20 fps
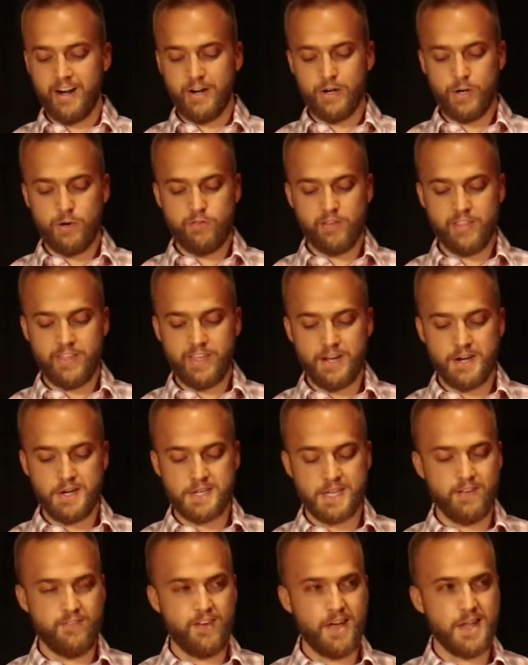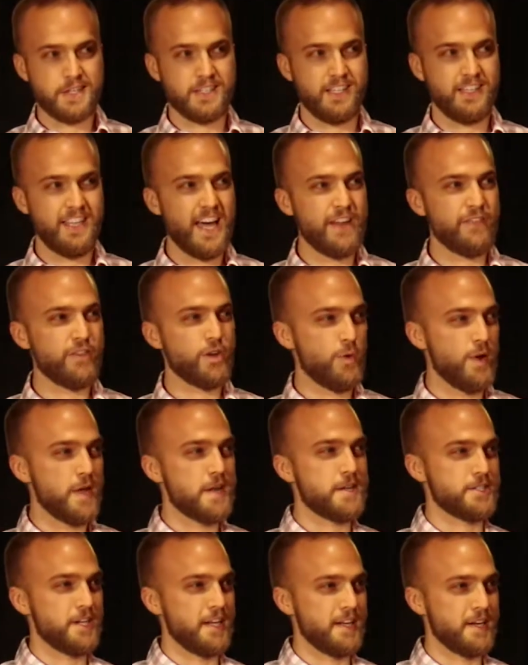And over the years, I've asked a lot of
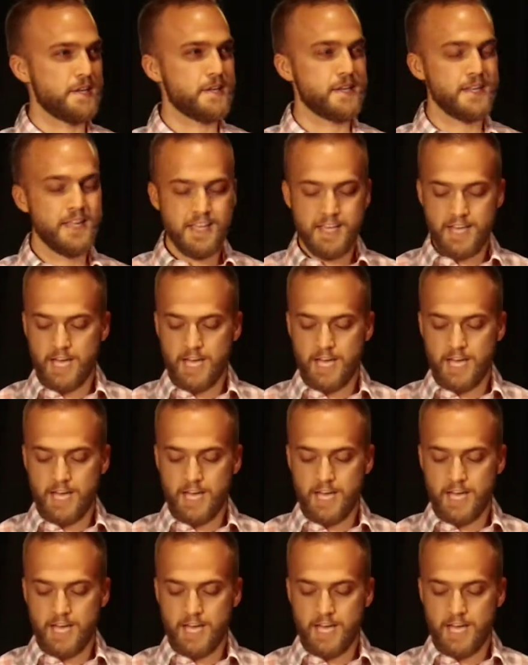questions